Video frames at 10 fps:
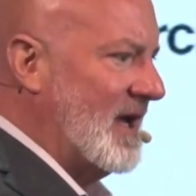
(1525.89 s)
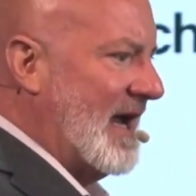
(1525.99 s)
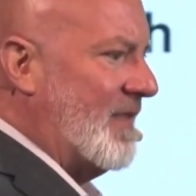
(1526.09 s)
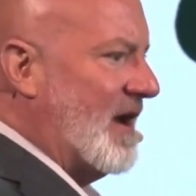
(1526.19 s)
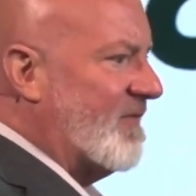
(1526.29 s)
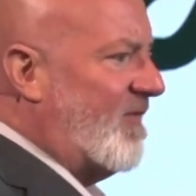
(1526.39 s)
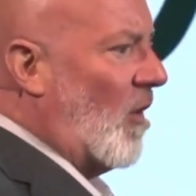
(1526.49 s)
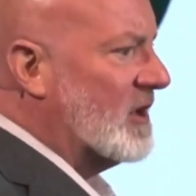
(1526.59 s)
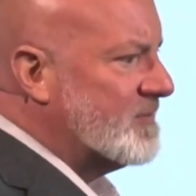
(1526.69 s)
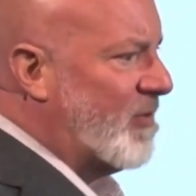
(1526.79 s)
And
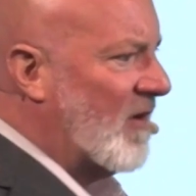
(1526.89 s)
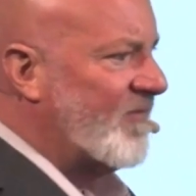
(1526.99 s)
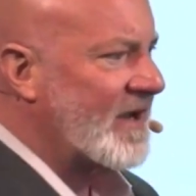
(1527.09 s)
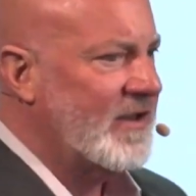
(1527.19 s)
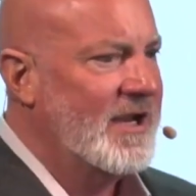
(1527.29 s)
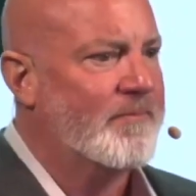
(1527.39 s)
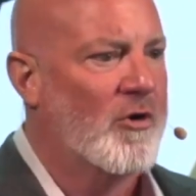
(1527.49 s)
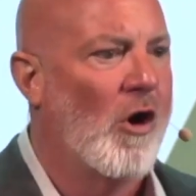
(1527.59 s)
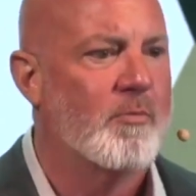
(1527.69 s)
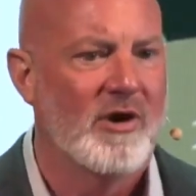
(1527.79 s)
therefore, it's perfectly
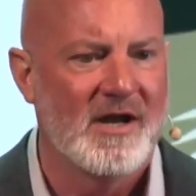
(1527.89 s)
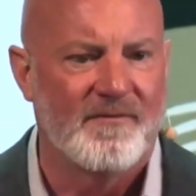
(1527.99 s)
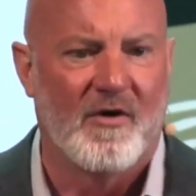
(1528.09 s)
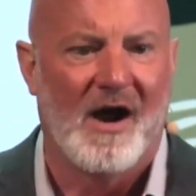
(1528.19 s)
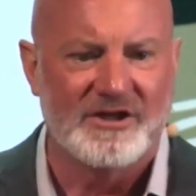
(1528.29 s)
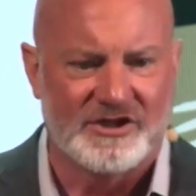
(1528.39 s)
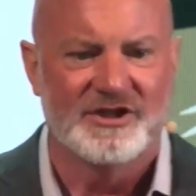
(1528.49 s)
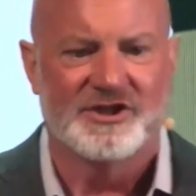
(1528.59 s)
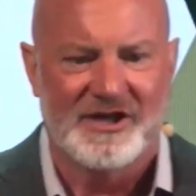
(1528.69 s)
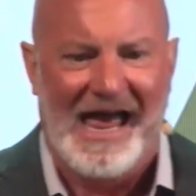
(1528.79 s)
appropriate for us to
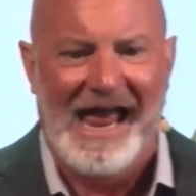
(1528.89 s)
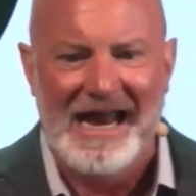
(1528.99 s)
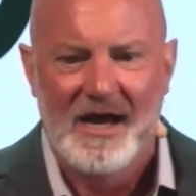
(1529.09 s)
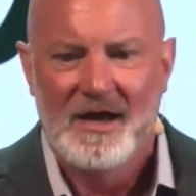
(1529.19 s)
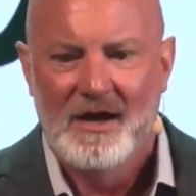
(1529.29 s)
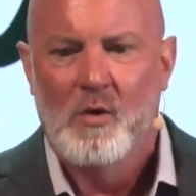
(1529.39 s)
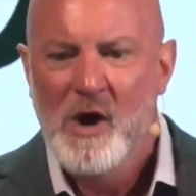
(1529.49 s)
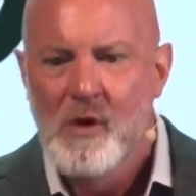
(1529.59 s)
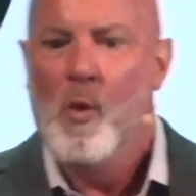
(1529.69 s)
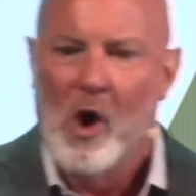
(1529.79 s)
say,
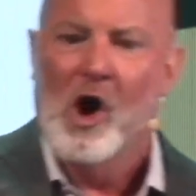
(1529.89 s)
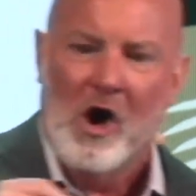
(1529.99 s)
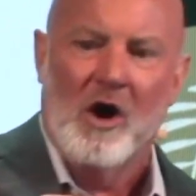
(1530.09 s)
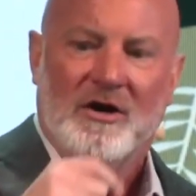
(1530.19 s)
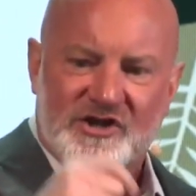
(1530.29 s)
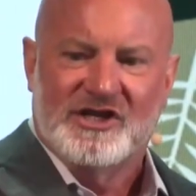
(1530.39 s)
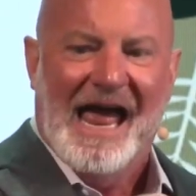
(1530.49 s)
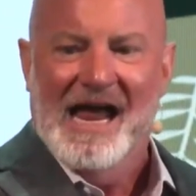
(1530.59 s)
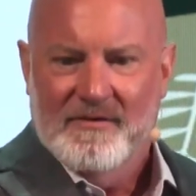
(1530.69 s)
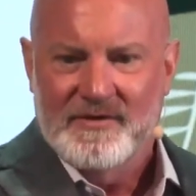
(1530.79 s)
we were
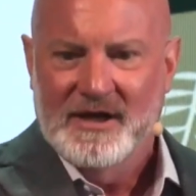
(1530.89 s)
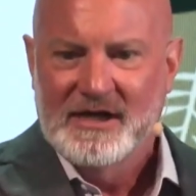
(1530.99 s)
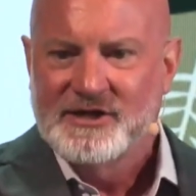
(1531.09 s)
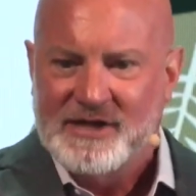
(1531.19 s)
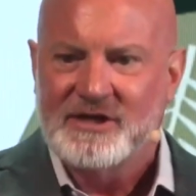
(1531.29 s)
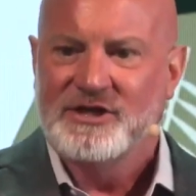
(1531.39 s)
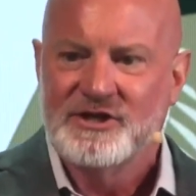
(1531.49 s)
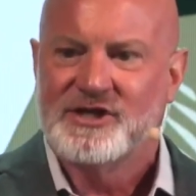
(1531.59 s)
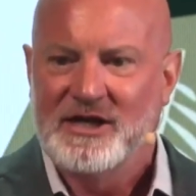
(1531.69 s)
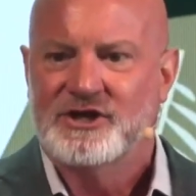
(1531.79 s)
saved. Such and
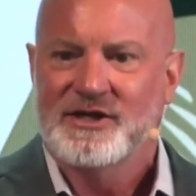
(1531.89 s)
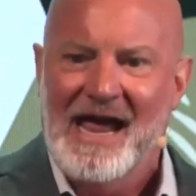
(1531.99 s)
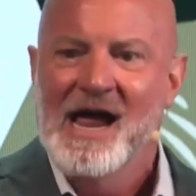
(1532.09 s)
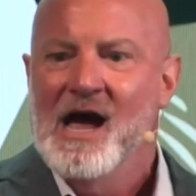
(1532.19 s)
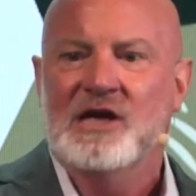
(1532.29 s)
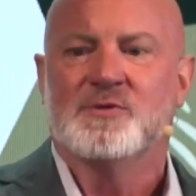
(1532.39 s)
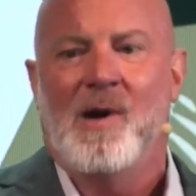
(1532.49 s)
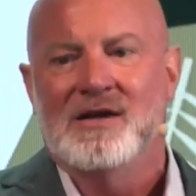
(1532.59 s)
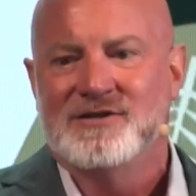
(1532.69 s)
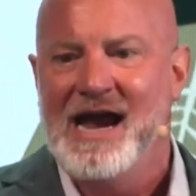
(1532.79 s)
such a day. I
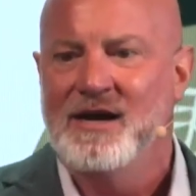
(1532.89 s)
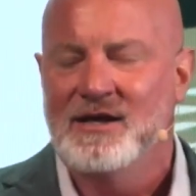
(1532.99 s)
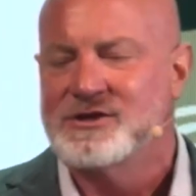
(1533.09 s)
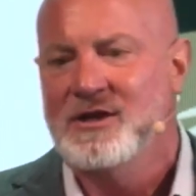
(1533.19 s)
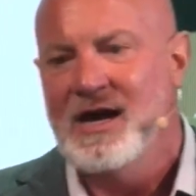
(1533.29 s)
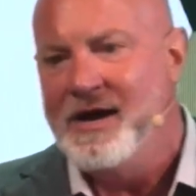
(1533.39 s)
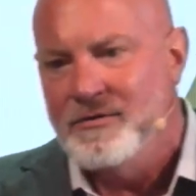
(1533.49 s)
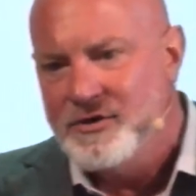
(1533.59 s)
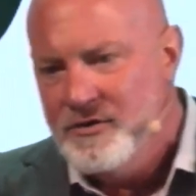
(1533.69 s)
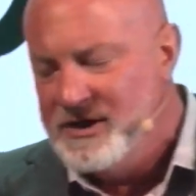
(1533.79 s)

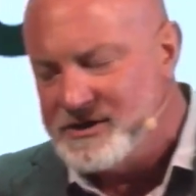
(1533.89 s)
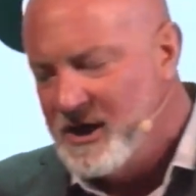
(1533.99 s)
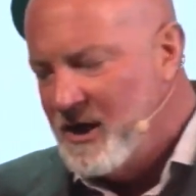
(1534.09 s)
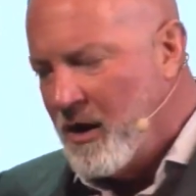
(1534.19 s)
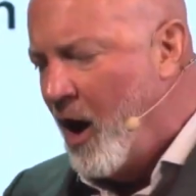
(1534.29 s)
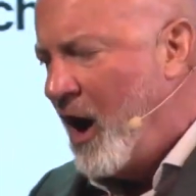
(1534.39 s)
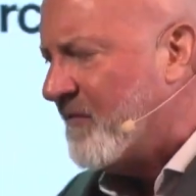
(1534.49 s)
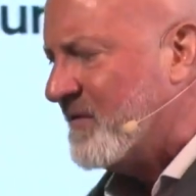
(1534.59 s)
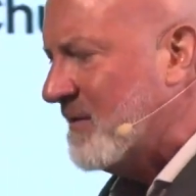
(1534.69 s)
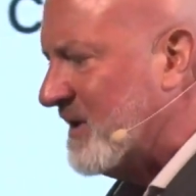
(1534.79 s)
don't do this
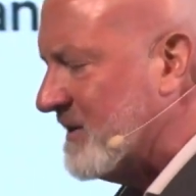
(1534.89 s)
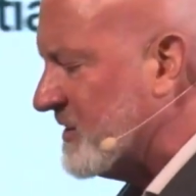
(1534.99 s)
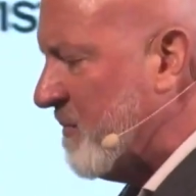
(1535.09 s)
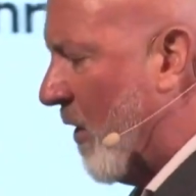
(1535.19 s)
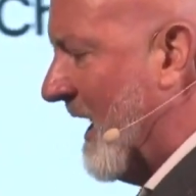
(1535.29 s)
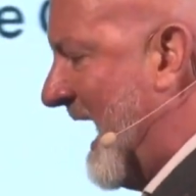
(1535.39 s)
often, but this morning